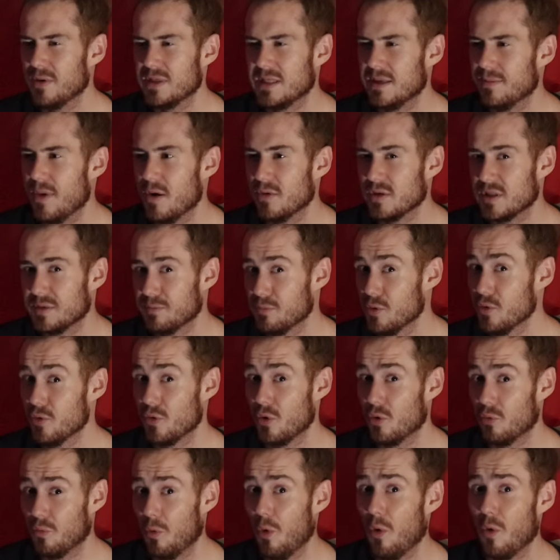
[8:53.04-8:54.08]
it was the most
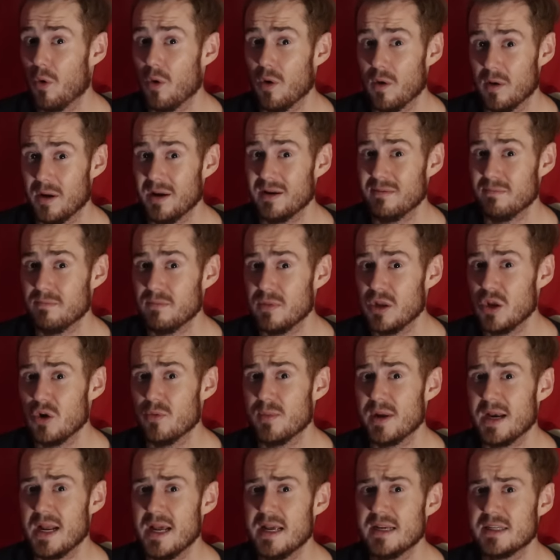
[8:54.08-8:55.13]
brutal war in
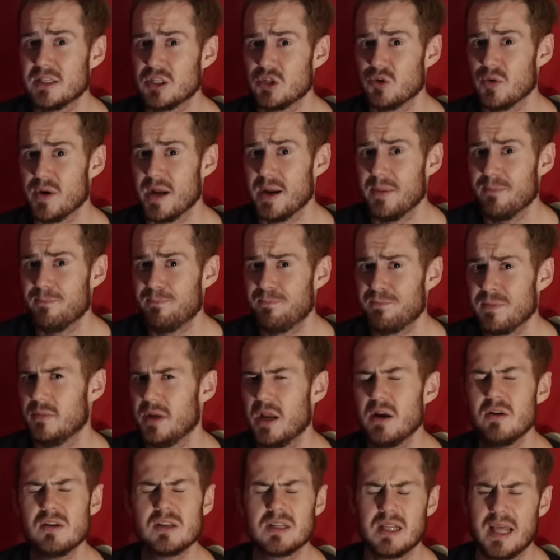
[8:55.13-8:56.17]
human history.
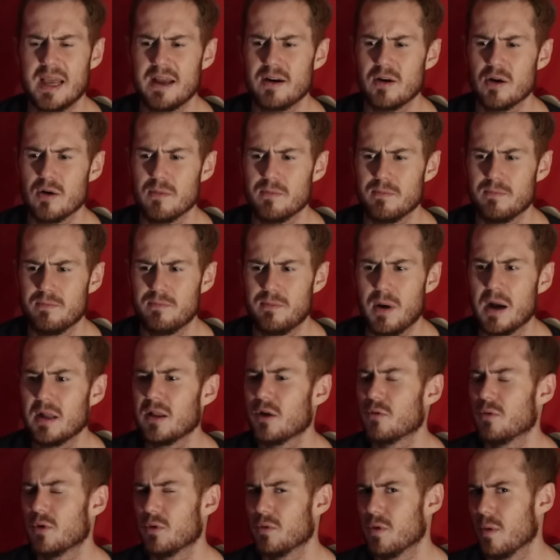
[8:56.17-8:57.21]
Years later,
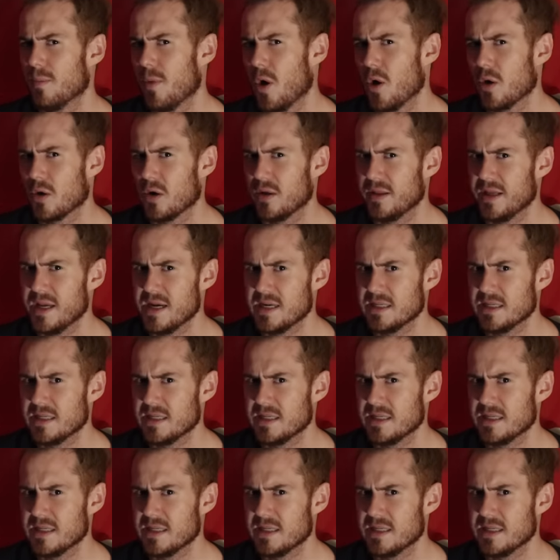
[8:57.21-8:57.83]
Butler would remark on the